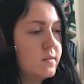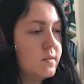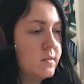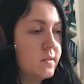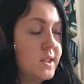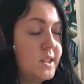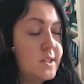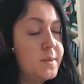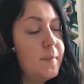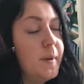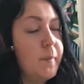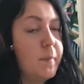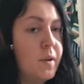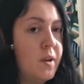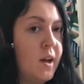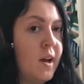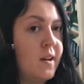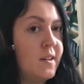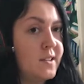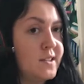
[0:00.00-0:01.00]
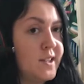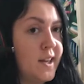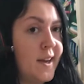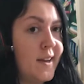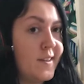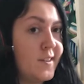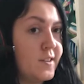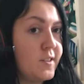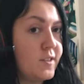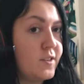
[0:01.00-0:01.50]
These people
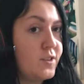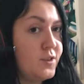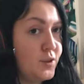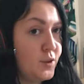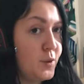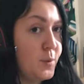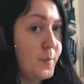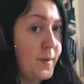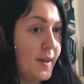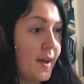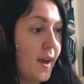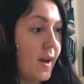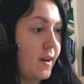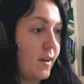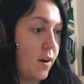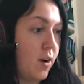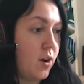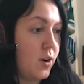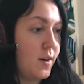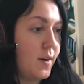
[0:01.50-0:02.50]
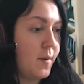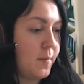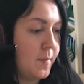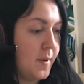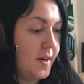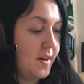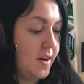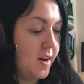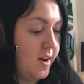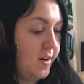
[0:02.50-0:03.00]
outside do be getting on my
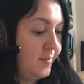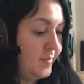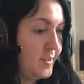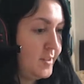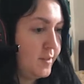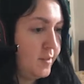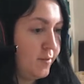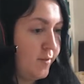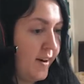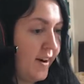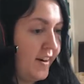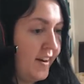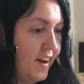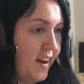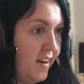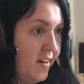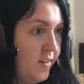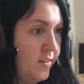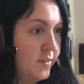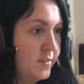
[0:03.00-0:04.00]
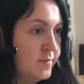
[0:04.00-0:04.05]
nerves right now.